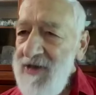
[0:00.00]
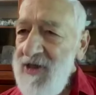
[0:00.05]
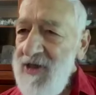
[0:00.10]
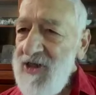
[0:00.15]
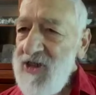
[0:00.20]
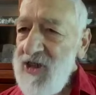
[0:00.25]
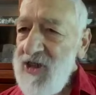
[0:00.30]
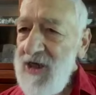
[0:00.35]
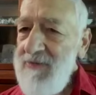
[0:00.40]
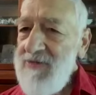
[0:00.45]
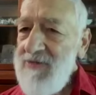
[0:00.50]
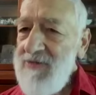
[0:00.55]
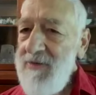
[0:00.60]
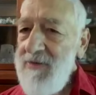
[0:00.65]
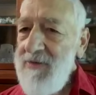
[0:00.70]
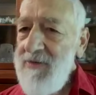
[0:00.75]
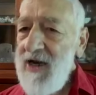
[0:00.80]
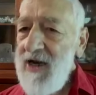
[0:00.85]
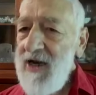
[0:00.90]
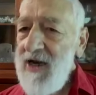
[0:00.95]
there seems to
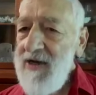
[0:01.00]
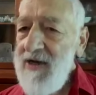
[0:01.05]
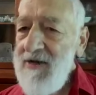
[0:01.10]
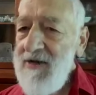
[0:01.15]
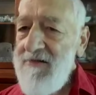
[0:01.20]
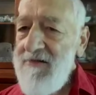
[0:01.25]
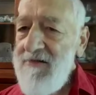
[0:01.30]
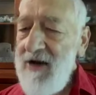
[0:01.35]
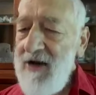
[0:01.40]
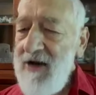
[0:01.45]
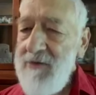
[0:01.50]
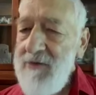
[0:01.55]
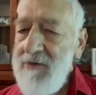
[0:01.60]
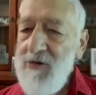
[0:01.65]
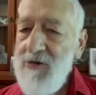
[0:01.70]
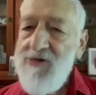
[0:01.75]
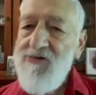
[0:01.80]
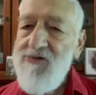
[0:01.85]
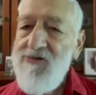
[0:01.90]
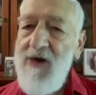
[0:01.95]
be an
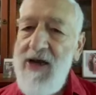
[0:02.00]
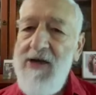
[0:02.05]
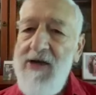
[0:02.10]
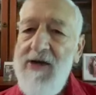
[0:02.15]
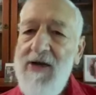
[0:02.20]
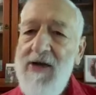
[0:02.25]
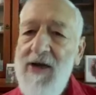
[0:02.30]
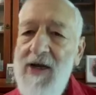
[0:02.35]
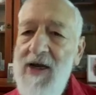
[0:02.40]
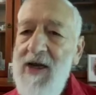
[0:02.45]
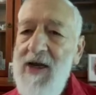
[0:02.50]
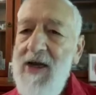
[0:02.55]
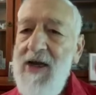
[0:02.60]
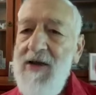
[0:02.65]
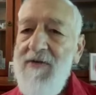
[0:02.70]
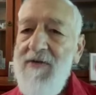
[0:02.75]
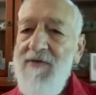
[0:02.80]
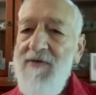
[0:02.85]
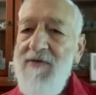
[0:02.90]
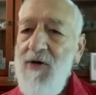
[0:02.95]
incredible trend
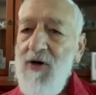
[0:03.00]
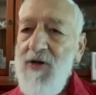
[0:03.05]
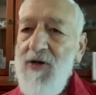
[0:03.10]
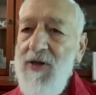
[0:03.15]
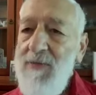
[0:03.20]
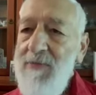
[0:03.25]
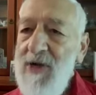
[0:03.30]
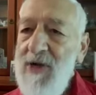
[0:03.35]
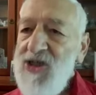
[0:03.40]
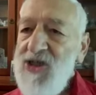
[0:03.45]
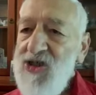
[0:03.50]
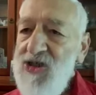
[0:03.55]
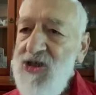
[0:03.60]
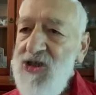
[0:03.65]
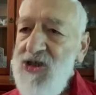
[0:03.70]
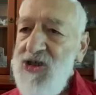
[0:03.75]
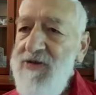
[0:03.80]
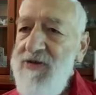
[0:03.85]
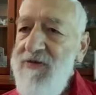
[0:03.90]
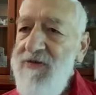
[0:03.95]
for the
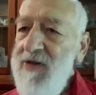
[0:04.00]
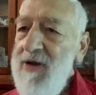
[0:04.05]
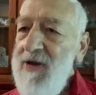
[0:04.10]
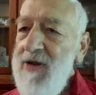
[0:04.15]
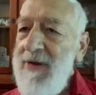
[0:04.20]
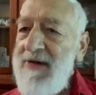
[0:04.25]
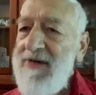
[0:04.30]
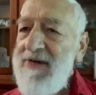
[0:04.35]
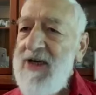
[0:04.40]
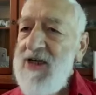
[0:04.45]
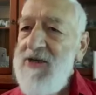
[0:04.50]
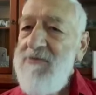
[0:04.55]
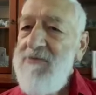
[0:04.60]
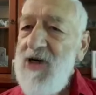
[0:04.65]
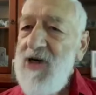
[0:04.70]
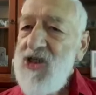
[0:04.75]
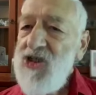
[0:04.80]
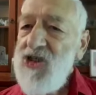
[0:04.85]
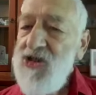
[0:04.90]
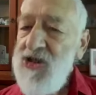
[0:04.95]
mustard, the American
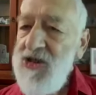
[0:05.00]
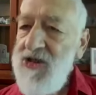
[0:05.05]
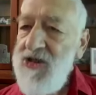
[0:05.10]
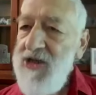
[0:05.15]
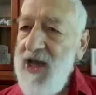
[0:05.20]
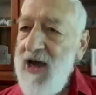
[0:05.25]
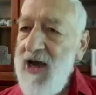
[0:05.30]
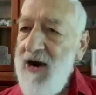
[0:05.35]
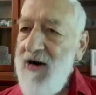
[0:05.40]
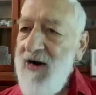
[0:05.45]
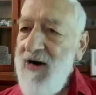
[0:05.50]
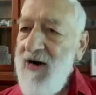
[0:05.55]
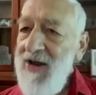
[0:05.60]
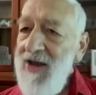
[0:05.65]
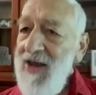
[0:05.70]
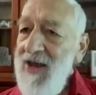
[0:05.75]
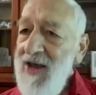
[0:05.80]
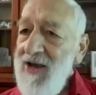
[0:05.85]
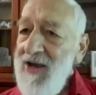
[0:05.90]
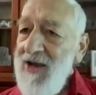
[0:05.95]
mustard now.
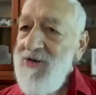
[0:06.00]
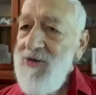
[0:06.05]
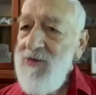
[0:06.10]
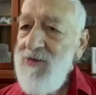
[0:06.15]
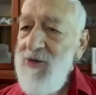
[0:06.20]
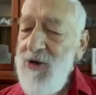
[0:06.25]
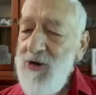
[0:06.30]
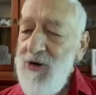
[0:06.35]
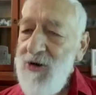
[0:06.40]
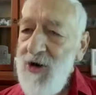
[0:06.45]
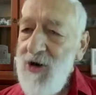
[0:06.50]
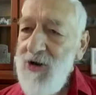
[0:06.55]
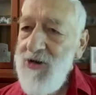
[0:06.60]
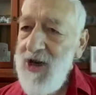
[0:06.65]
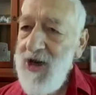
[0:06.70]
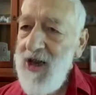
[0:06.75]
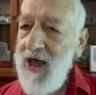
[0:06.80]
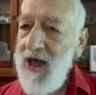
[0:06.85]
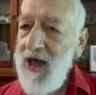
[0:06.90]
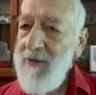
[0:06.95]
You look on
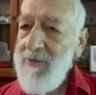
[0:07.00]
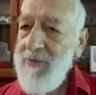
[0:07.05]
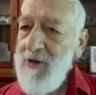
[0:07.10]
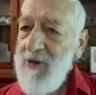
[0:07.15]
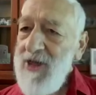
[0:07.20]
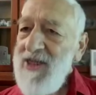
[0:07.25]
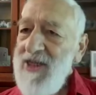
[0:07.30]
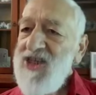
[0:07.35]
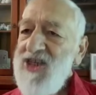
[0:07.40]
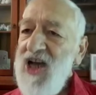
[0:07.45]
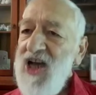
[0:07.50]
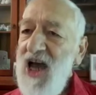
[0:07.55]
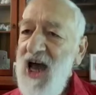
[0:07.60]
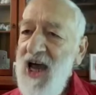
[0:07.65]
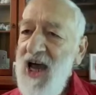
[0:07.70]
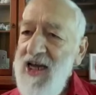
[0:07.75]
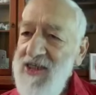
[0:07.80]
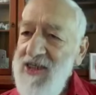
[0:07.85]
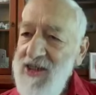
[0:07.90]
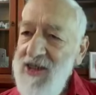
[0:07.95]
the label, it's
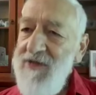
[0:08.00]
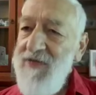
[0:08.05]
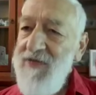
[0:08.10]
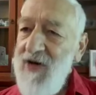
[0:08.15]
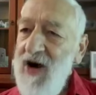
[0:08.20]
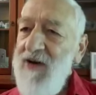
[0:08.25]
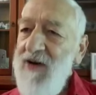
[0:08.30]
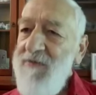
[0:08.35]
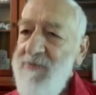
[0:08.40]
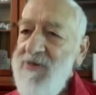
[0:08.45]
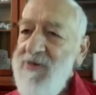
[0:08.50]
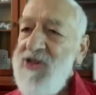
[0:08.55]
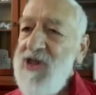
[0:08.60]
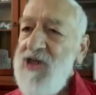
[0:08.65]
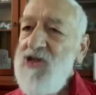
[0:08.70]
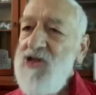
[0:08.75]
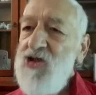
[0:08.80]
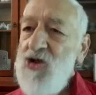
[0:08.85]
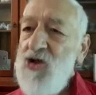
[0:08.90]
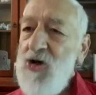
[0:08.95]

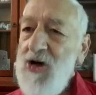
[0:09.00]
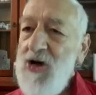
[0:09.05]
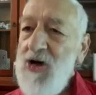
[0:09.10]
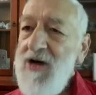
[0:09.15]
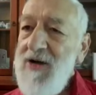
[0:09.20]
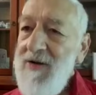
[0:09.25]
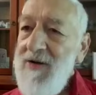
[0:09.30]
85% sugar.